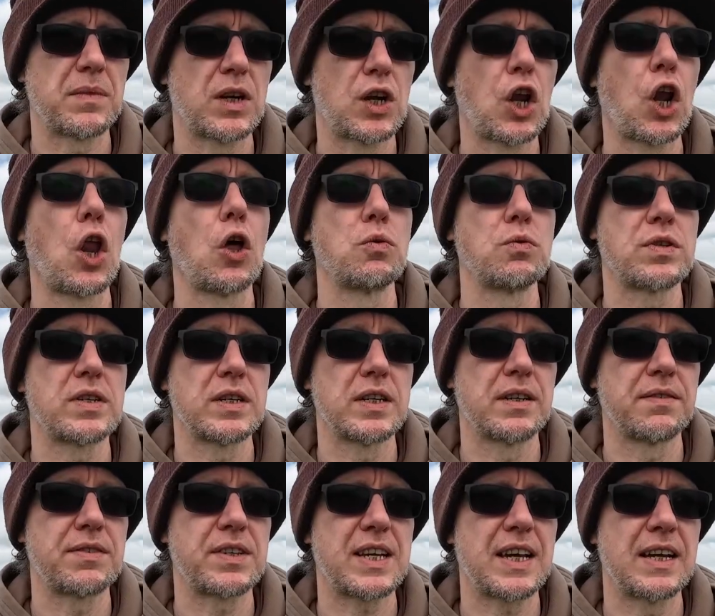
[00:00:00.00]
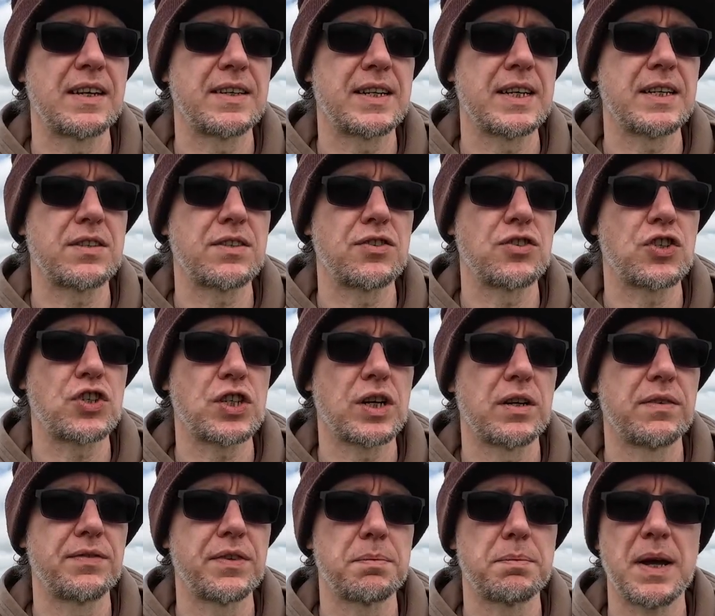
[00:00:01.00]
close enough to get a decent
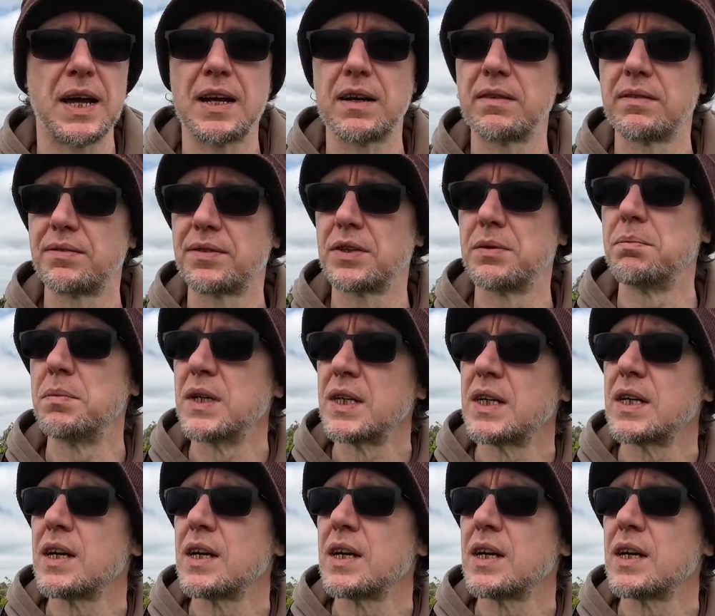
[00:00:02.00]
shot of the pair of them.